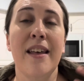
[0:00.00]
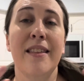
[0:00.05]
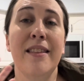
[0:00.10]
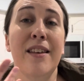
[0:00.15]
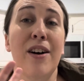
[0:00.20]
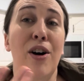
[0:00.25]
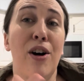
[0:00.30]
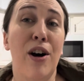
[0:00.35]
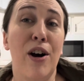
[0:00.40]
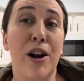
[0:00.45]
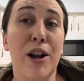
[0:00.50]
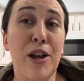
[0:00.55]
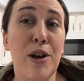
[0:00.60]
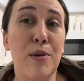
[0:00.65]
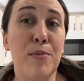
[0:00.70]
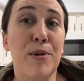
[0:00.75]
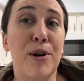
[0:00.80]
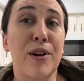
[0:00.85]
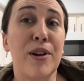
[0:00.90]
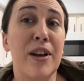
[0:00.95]
the
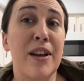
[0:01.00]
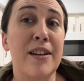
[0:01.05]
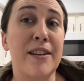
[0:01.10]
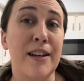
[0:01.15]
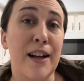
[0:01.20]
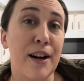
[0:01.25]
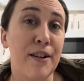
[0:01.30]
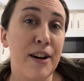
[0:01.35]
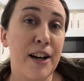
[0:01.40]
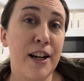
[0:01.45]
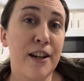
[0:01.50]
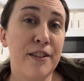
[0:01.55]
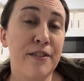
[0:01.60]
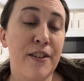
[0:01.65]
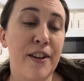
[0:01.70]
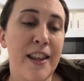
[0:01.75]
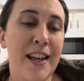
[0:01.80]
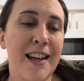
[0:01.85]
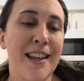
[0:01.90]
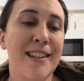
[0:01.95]
audiobook narrator
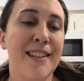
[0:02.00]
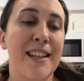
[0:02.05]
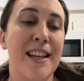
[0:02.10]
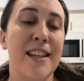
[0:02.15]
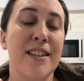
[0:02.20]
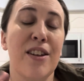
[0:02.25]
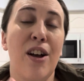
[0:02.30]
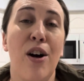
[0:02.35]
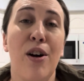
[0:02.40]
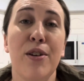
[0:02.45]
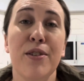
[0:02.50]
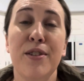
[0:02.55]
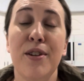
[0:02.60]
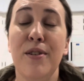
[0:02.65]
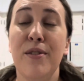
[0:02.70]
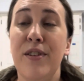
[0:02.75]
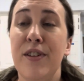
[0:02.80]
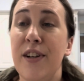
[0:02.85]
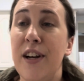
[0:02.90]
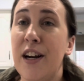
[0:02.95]
for this is also
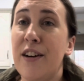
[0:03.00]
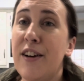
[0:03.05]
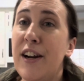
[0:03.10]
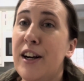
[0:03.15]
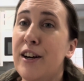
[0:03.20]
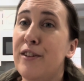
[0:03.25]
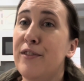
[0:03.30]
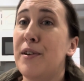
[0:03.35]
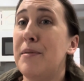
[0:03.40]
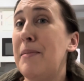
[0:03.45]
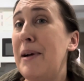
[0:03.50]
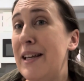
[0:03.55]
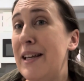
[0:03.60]
the narrator for my